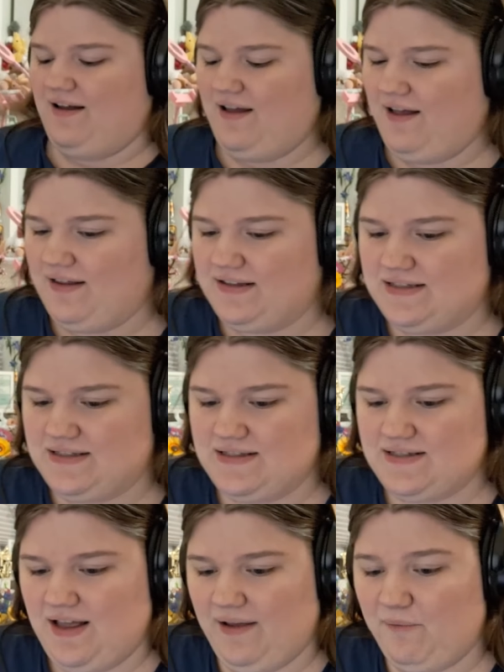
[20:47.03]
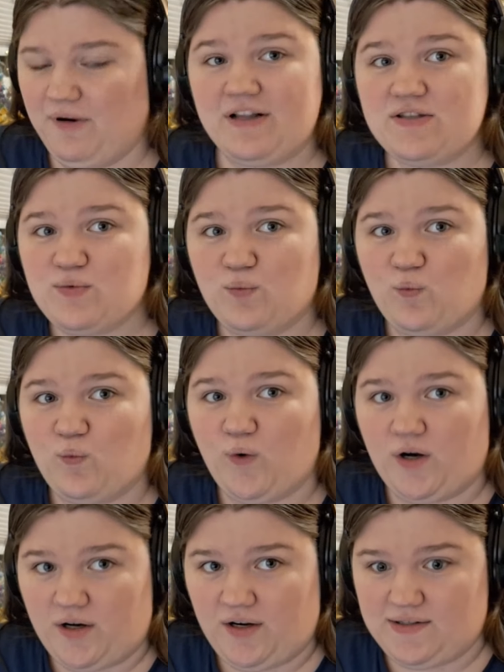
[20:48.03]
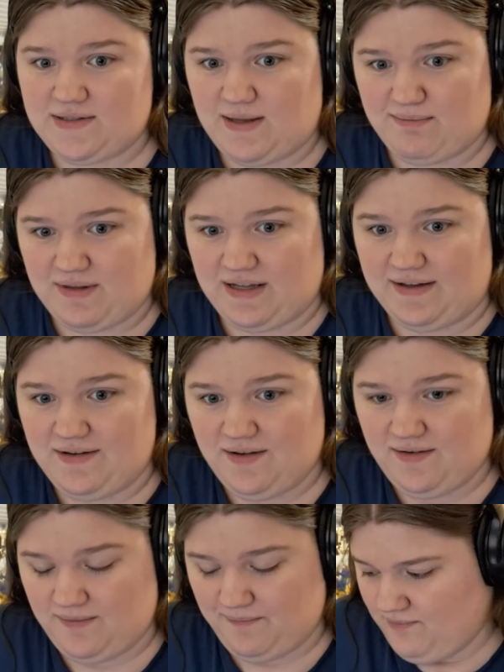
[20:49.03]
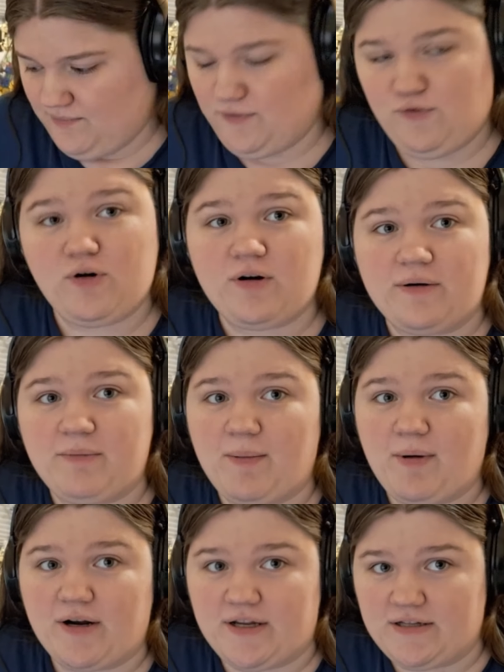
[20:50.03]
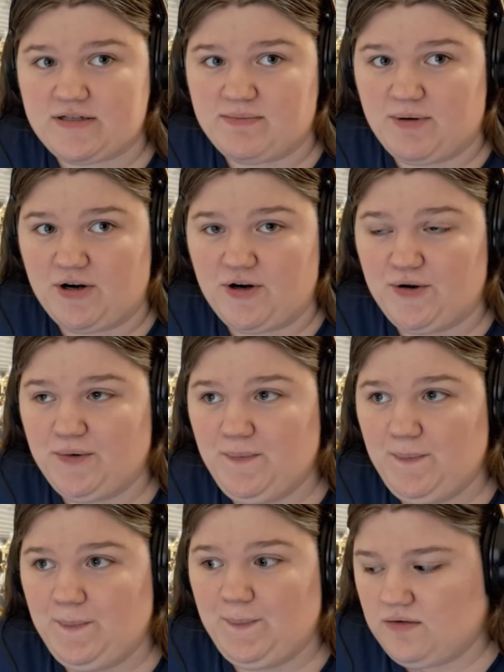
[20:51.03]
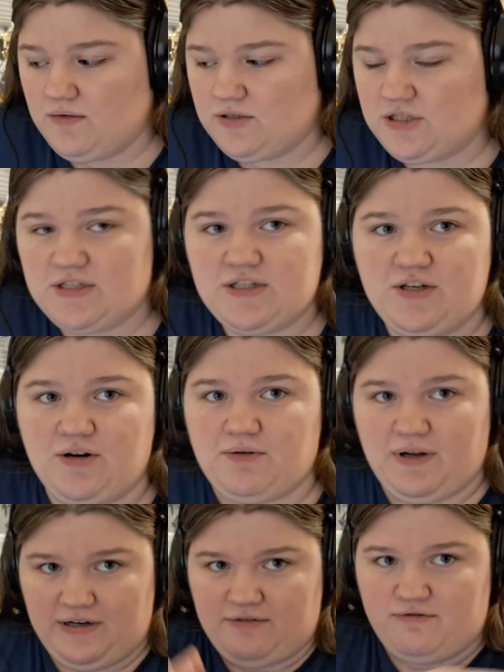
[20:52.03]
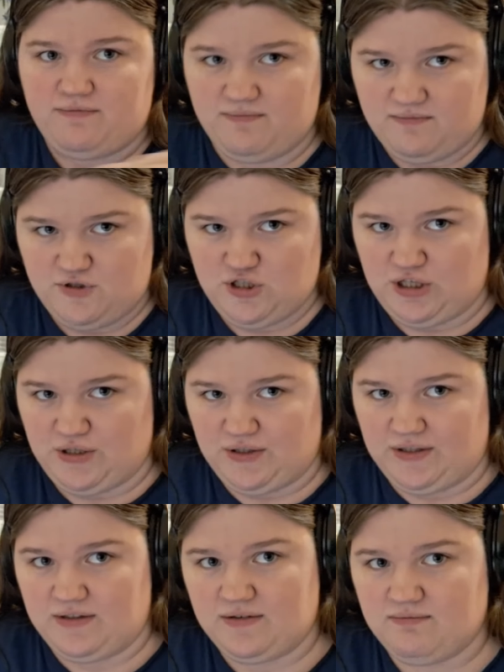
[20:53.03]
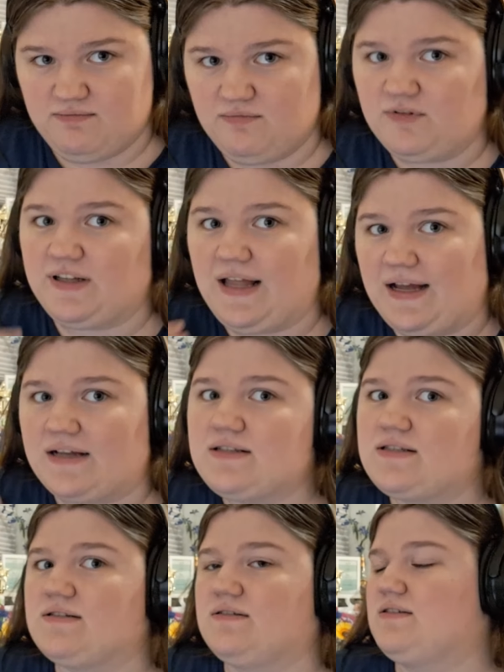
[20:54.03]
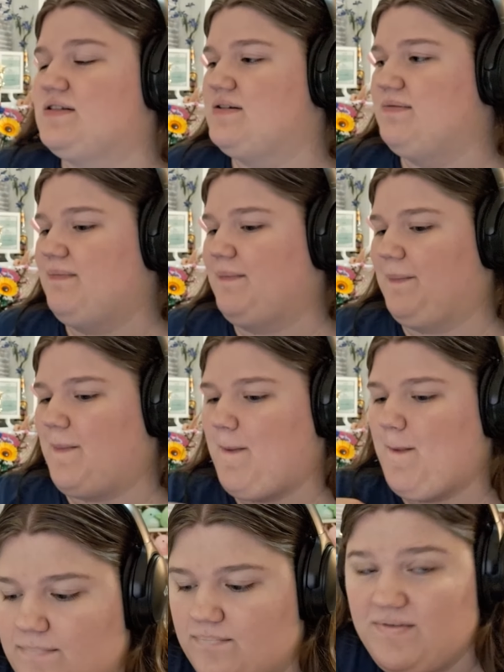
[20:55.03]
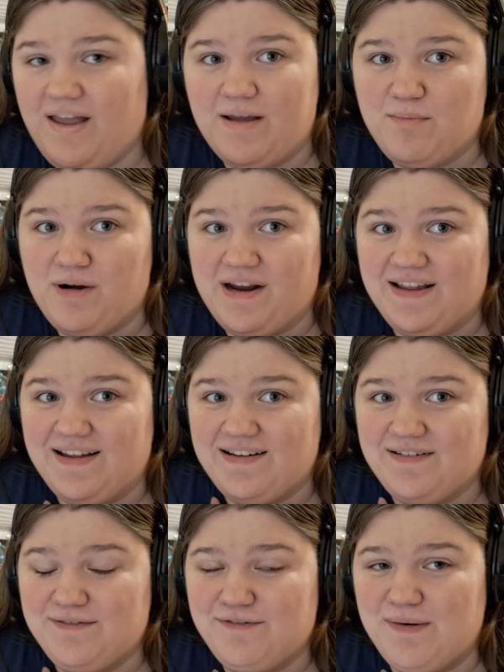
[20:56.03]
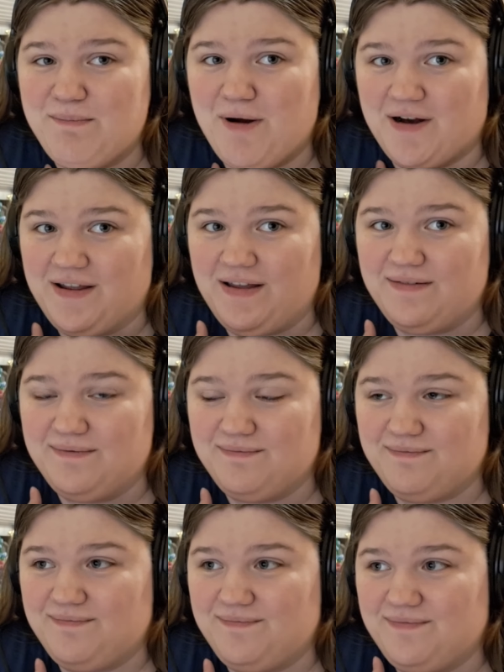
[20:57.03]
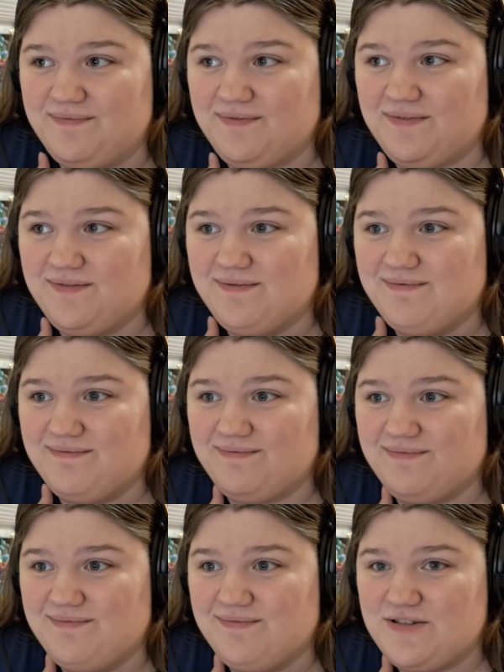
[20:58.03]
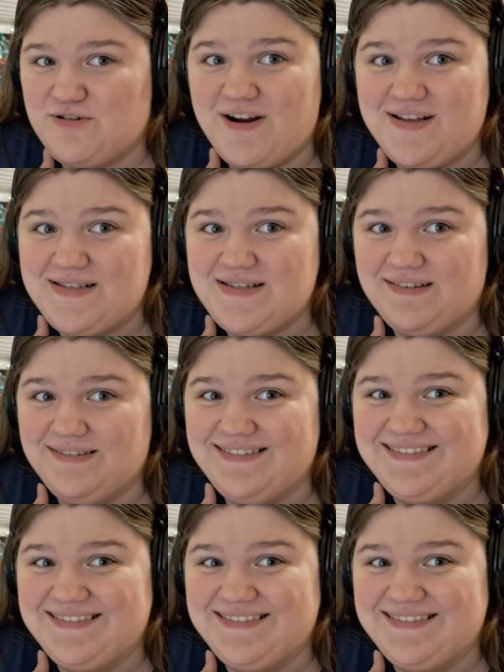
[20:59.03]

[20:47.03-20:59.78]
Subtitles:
And I wanted to work on something before my market tomorrow, just to, you know, kind of chill and relax and take a break from market stress.